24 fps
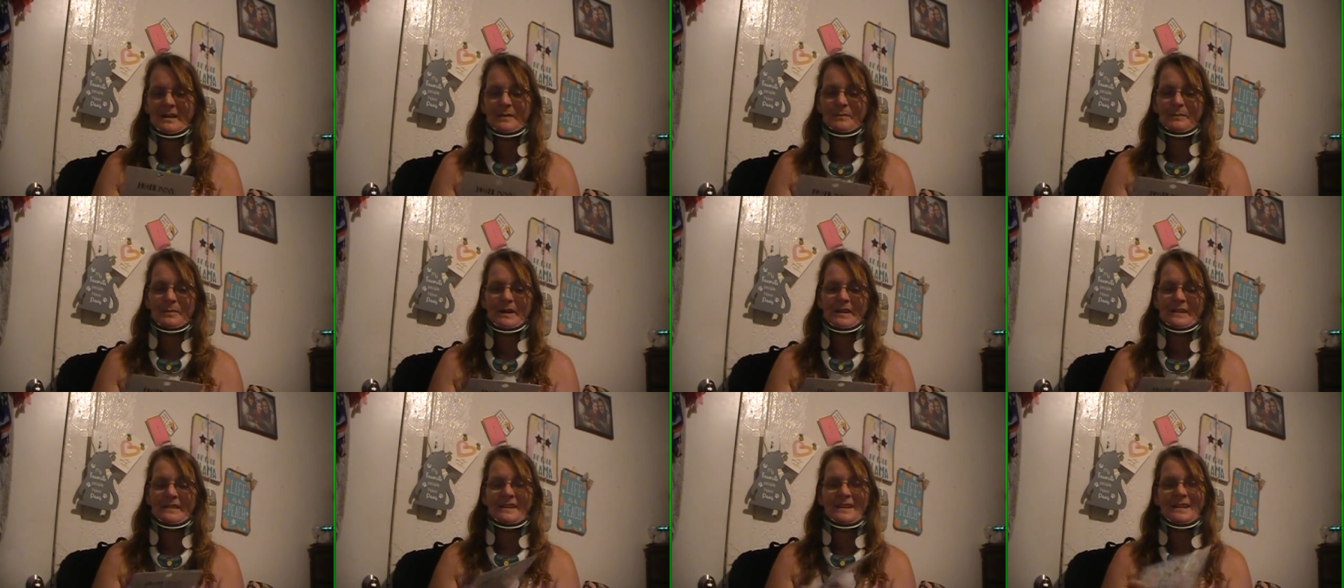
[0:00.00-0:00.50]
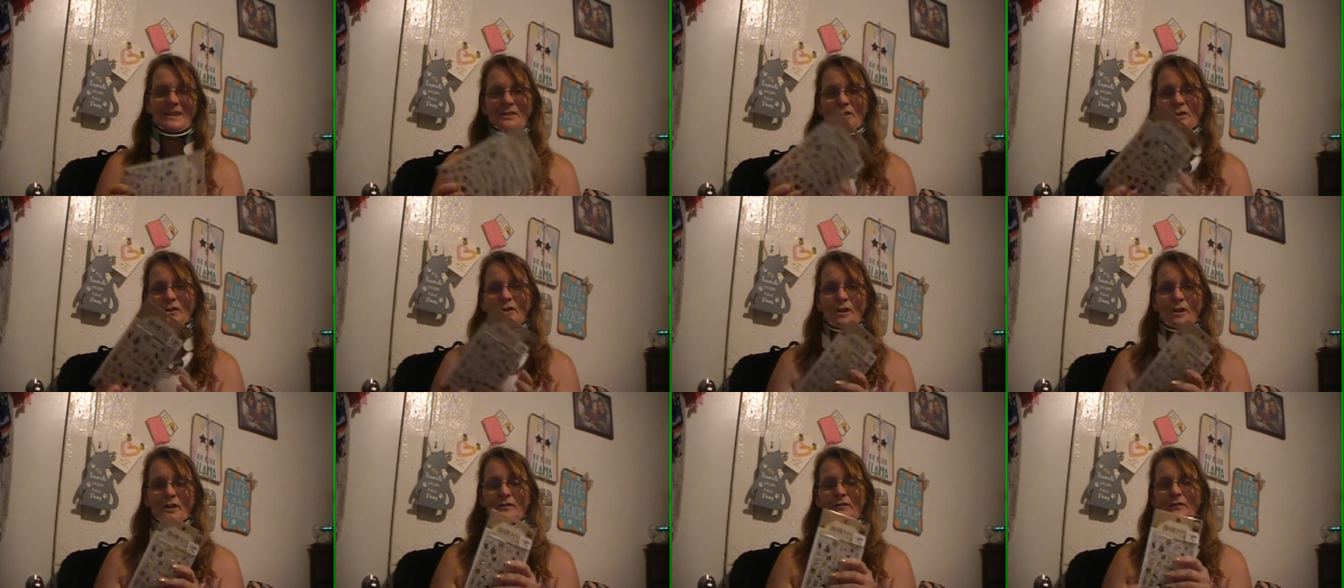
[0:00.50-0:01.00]
that these are
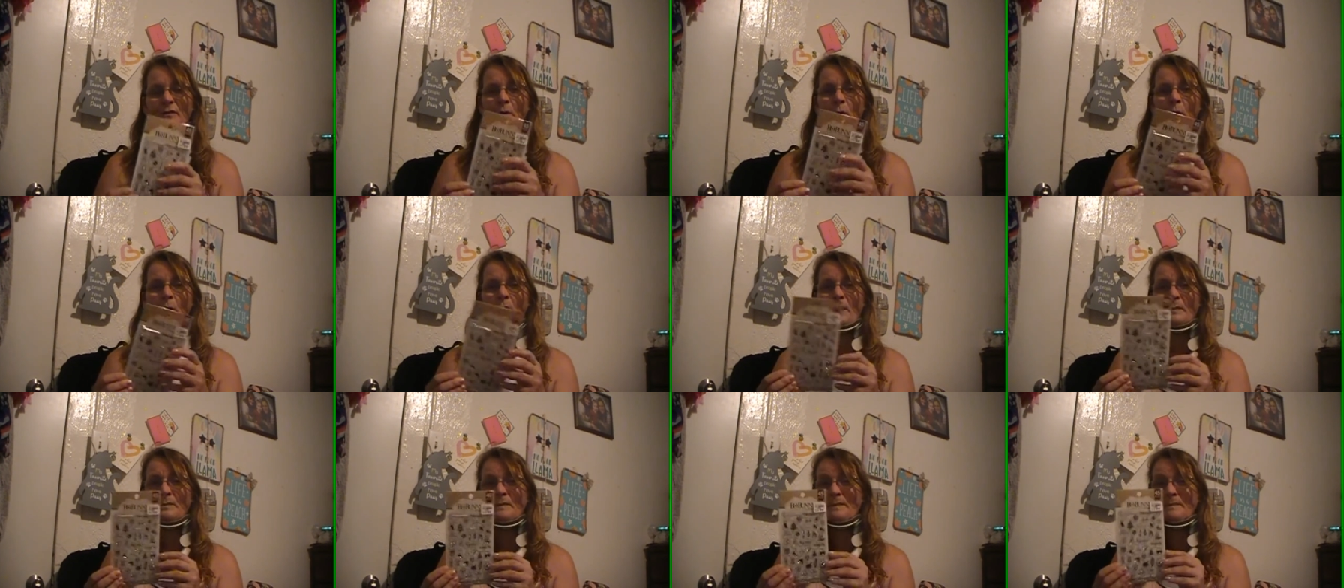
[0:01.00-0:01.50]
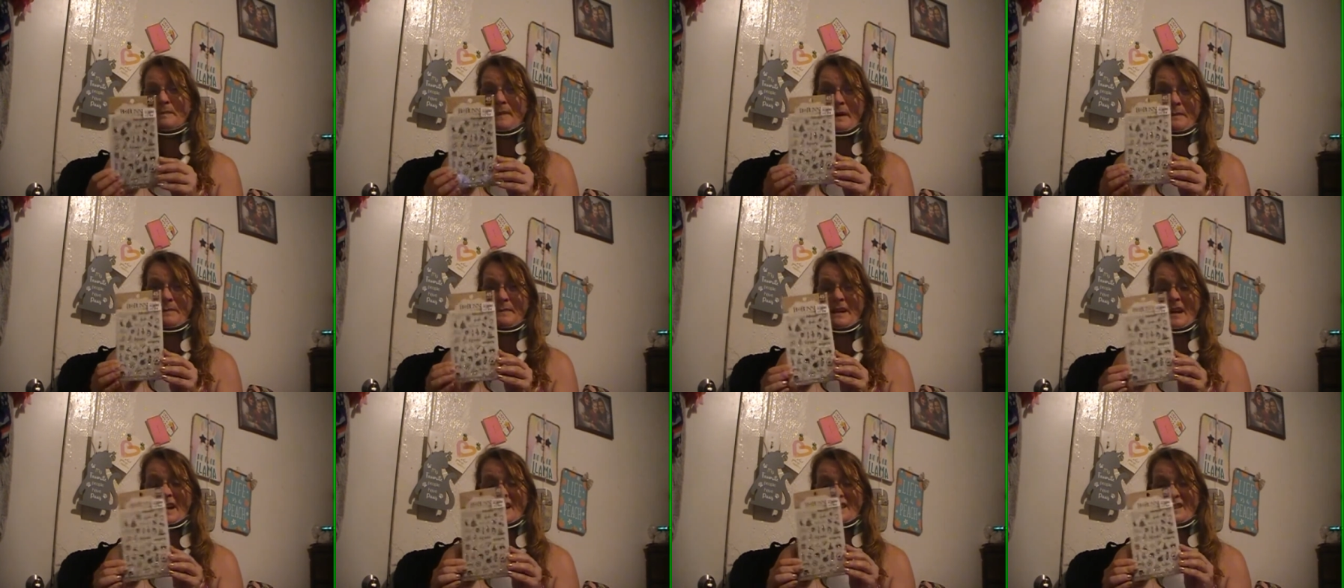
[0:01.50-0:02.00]
good for
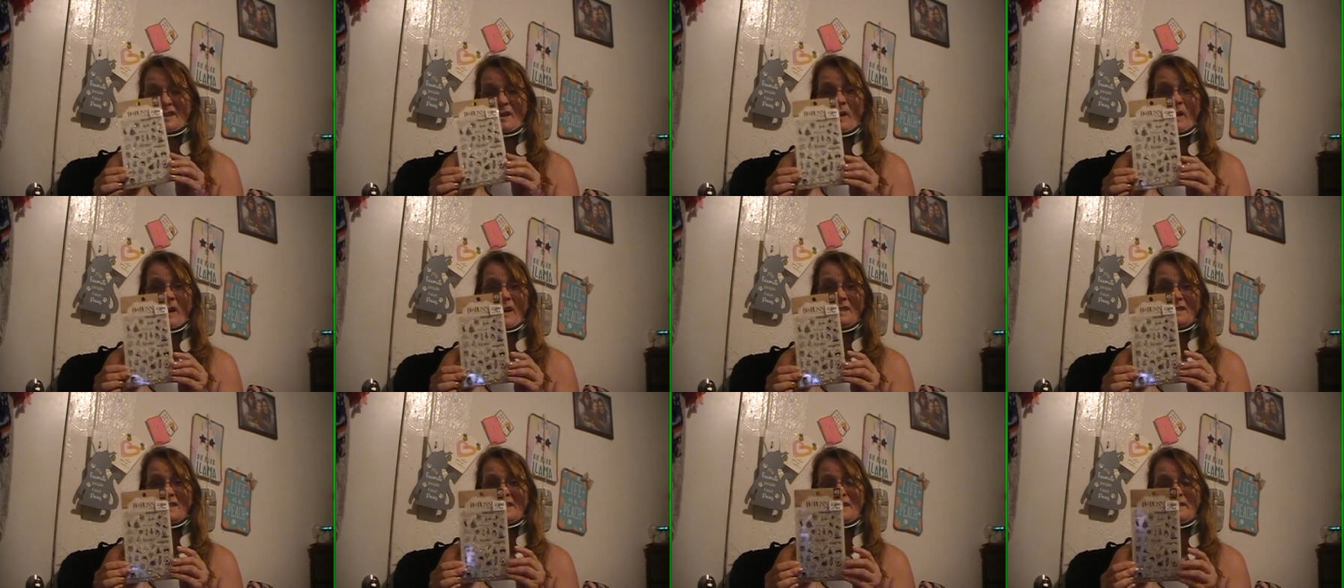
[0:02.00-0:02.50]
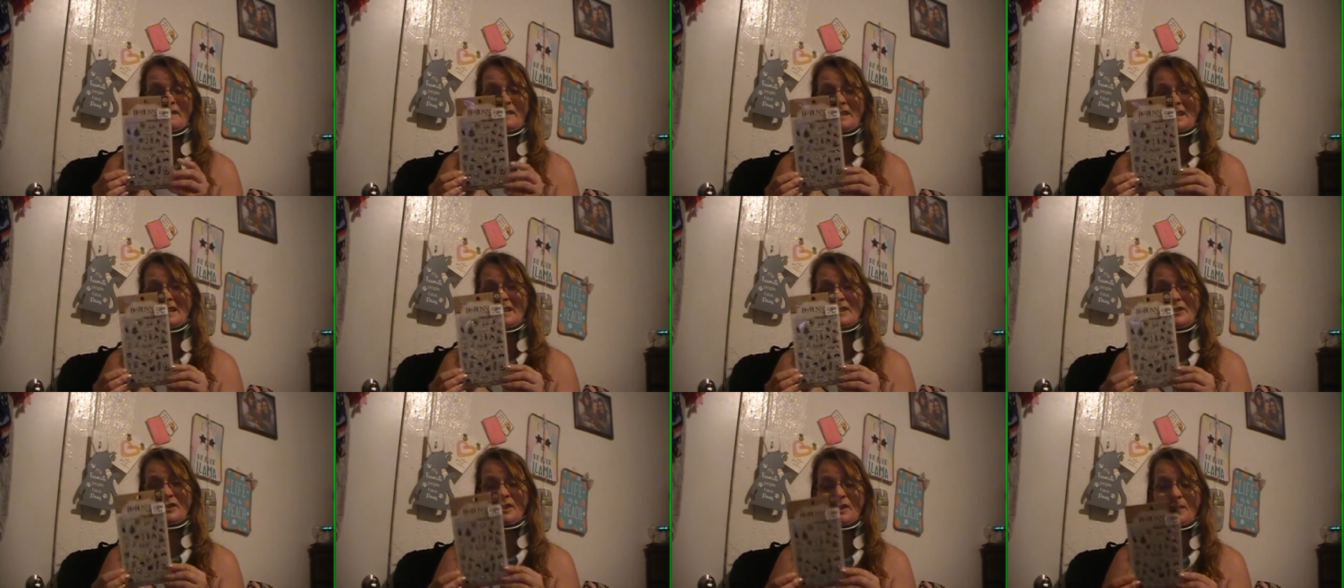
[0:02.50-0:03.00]
Mendix cards and
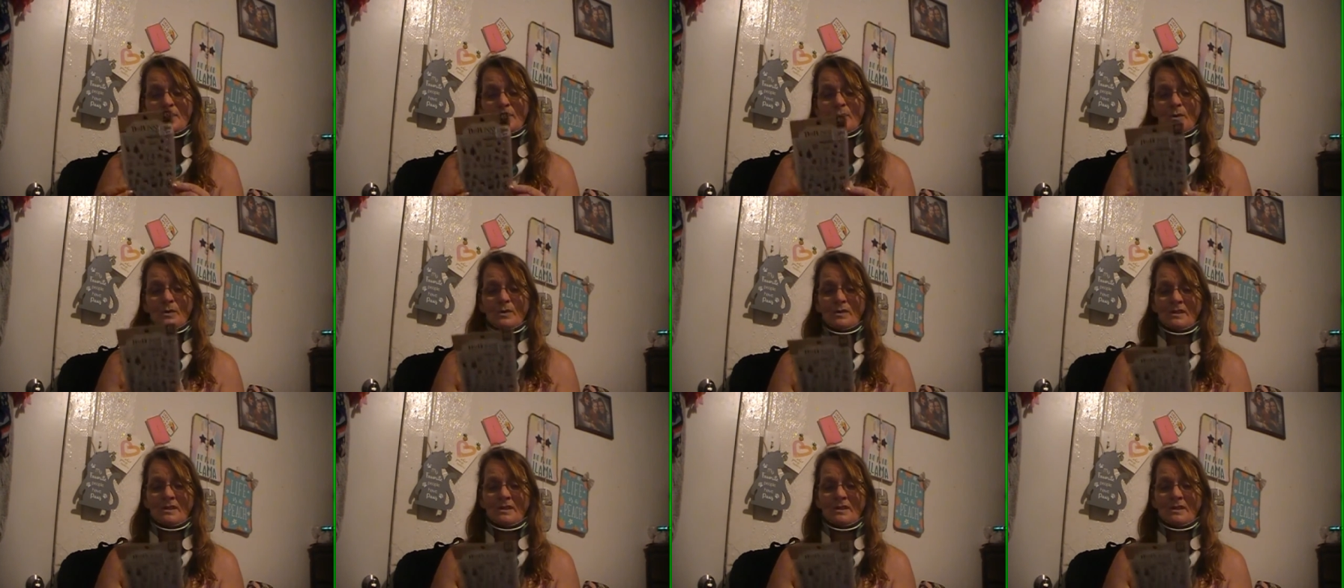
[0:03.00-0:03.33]
everything too.